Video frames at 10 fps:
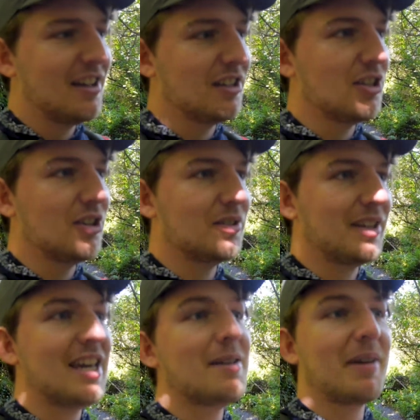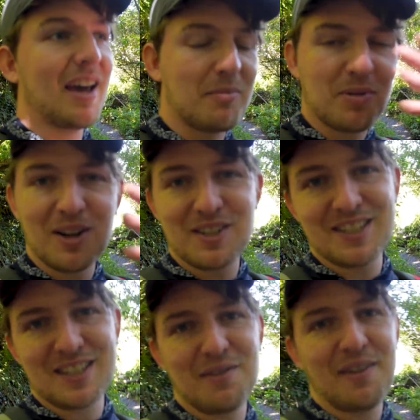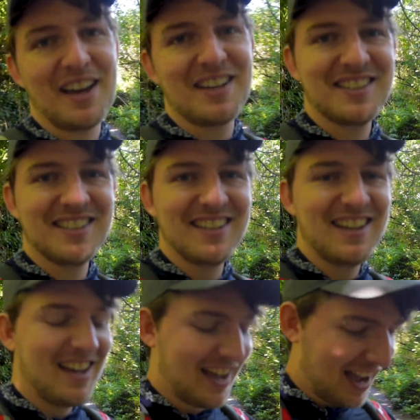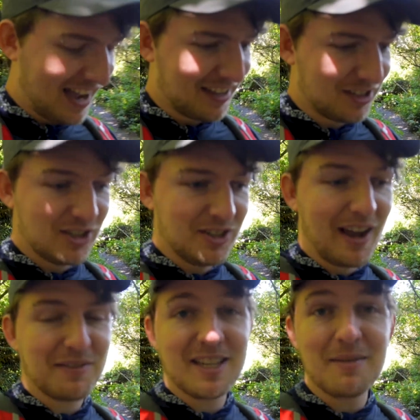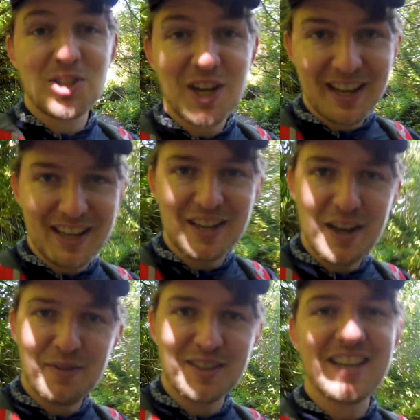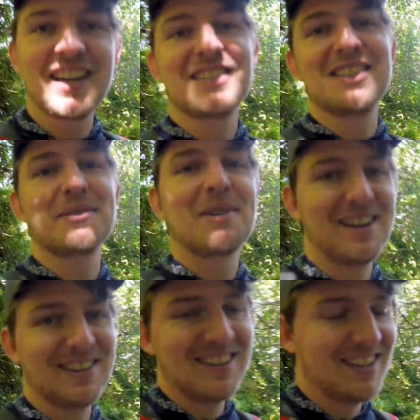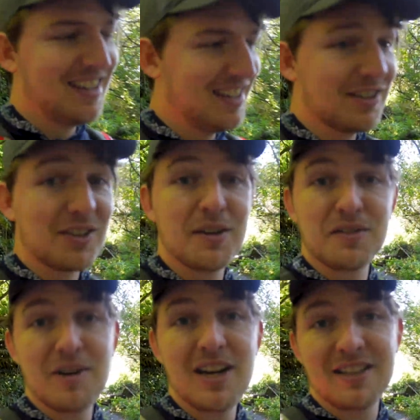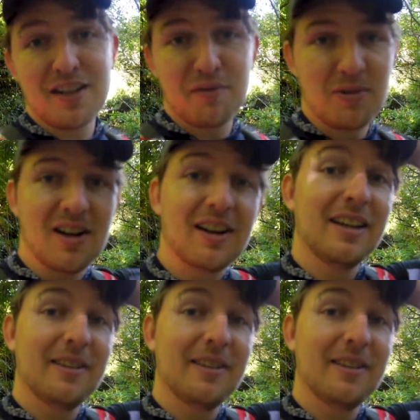You keep getting branches to the face, and you have to keep checking for ticks as well. So it was really tough work,